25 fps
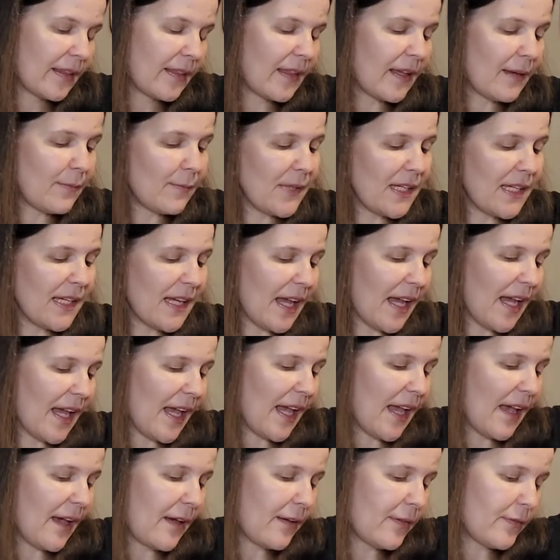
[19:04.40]
Then we
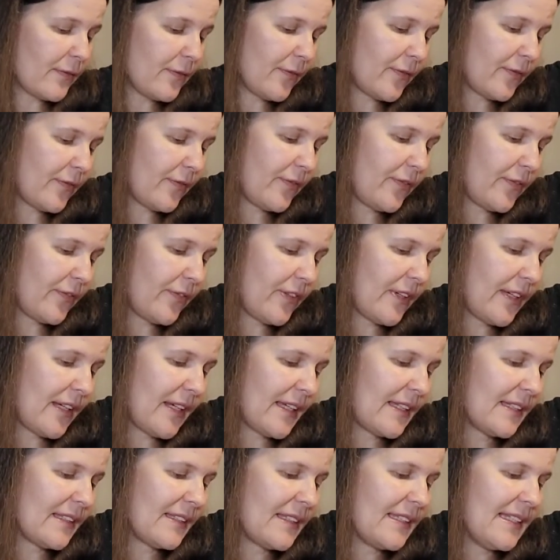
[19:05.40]
have
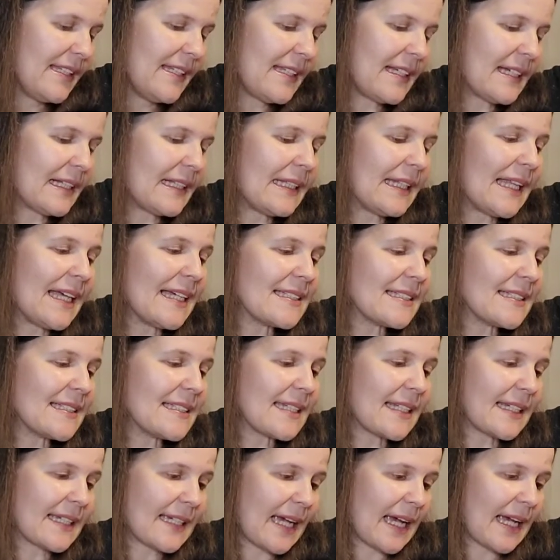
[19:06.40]
the
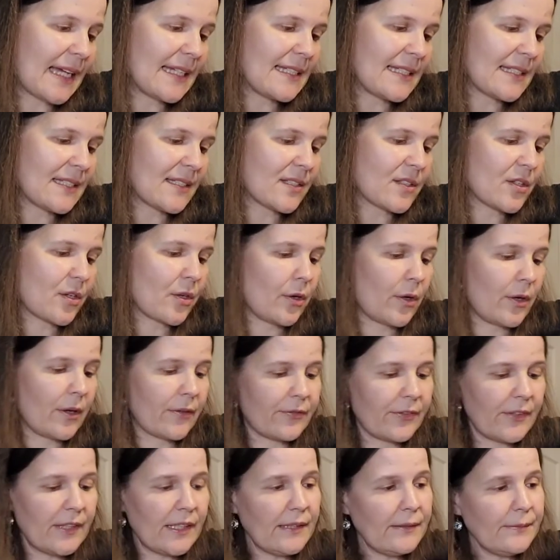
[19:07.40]
classic iced
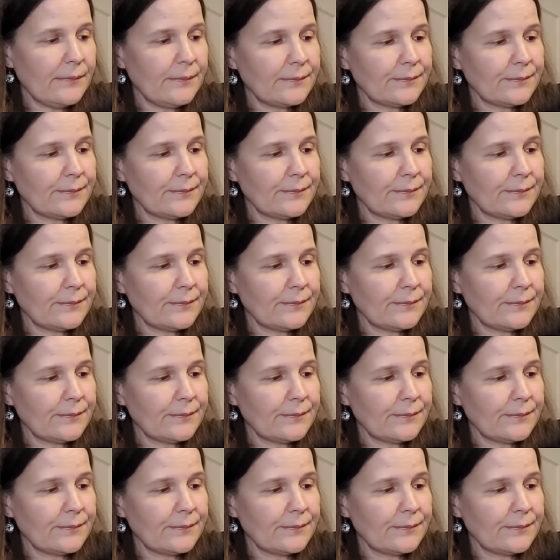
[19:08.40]
coffee.